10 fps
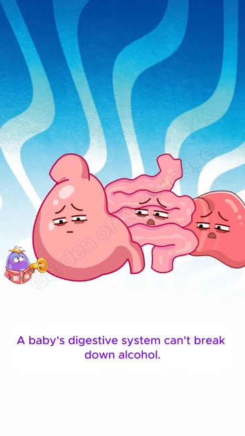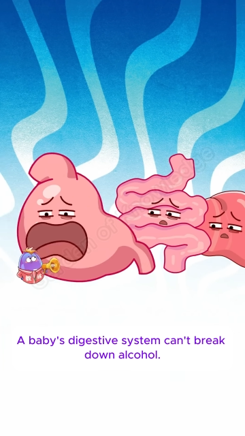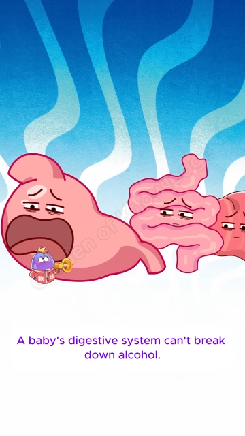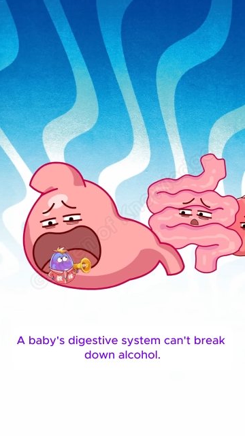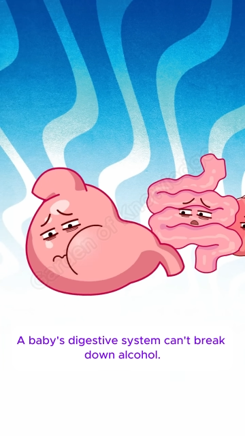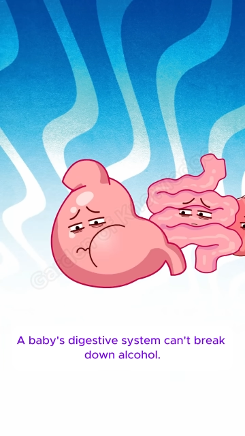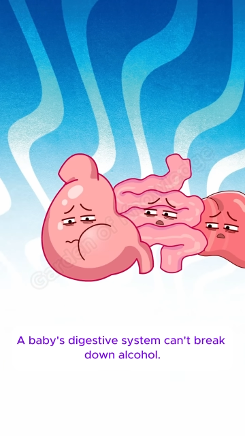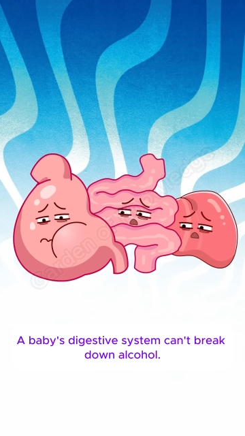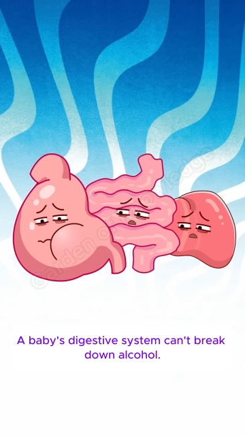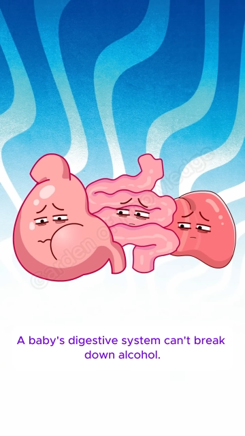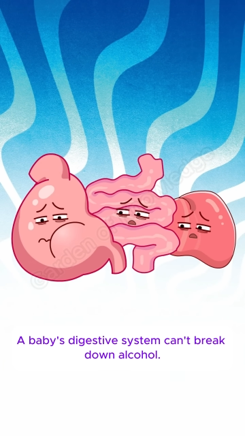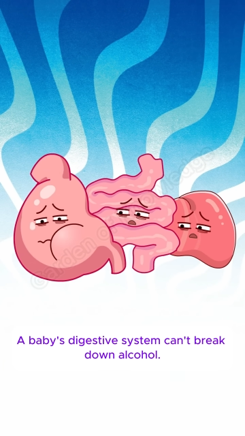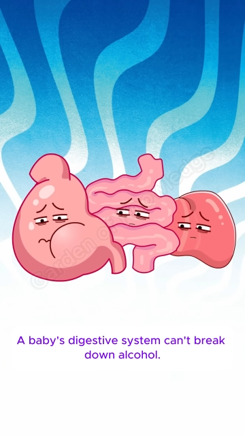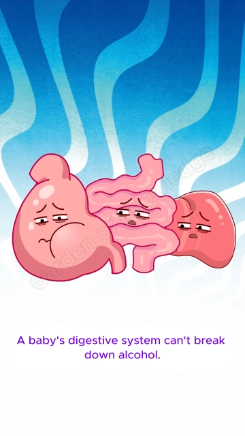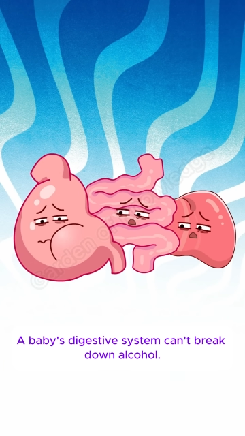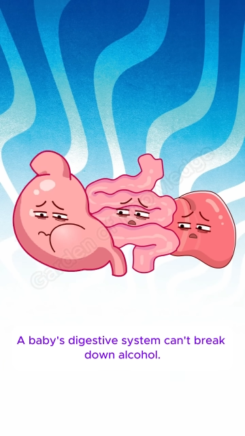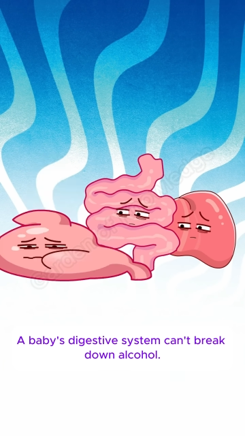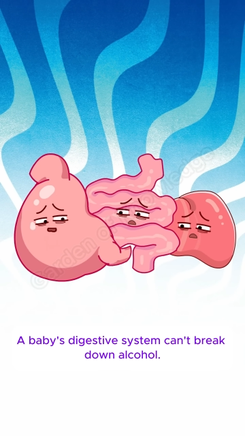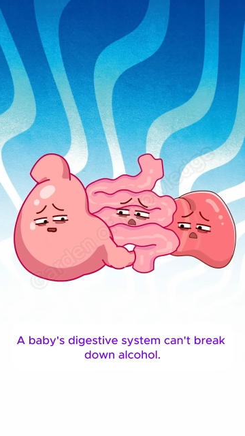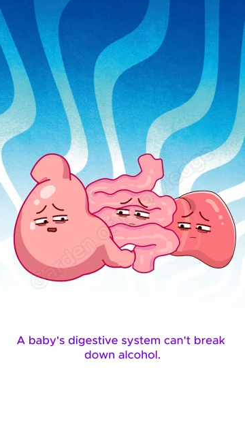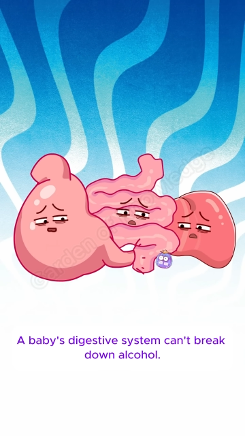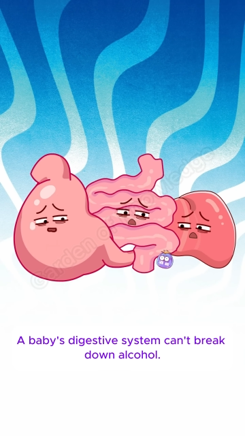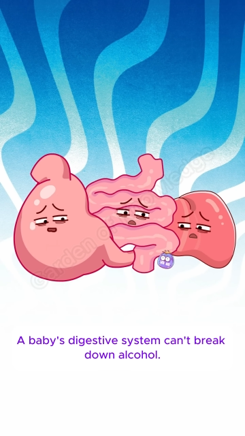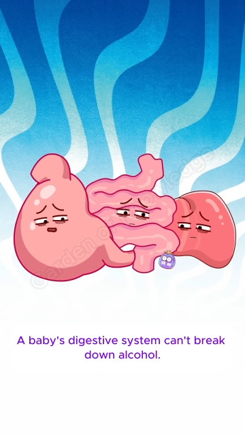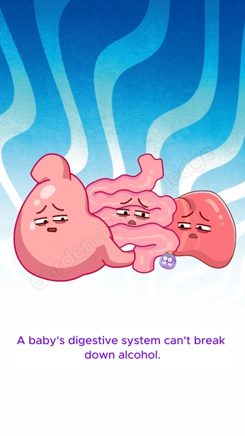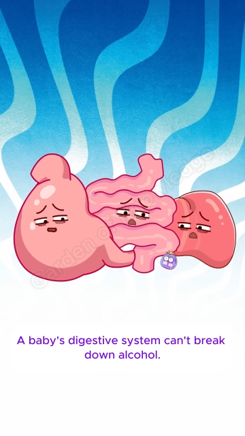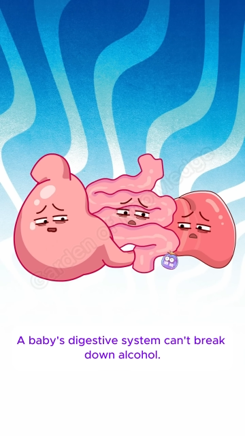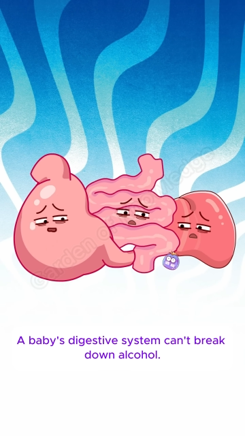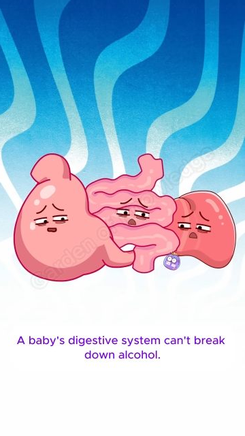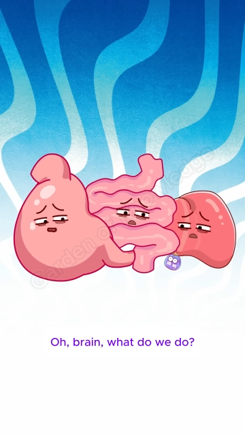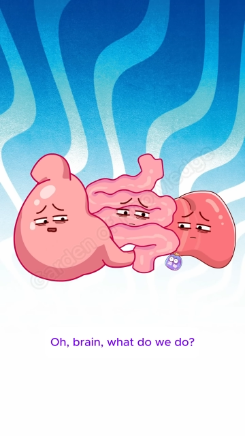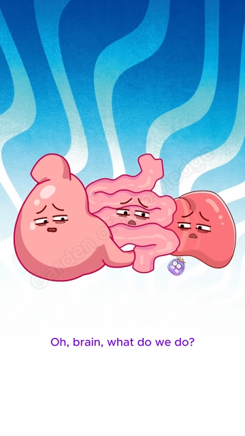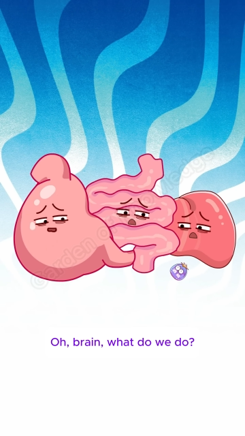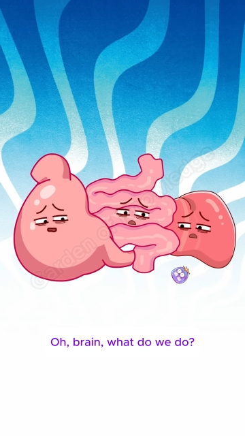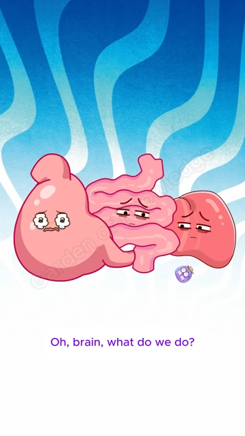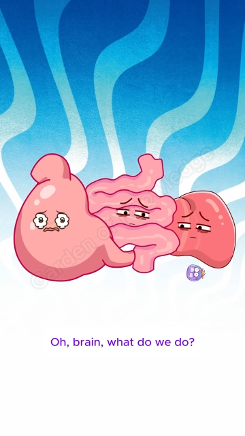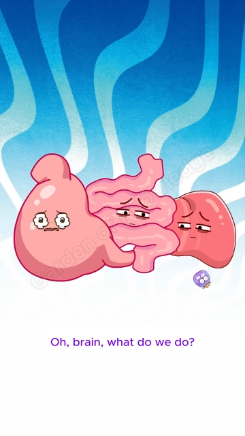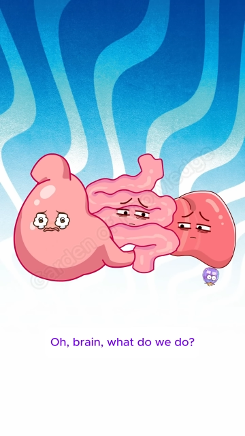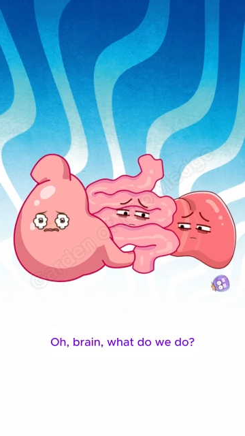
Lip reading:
Nobody's mouth can be seen.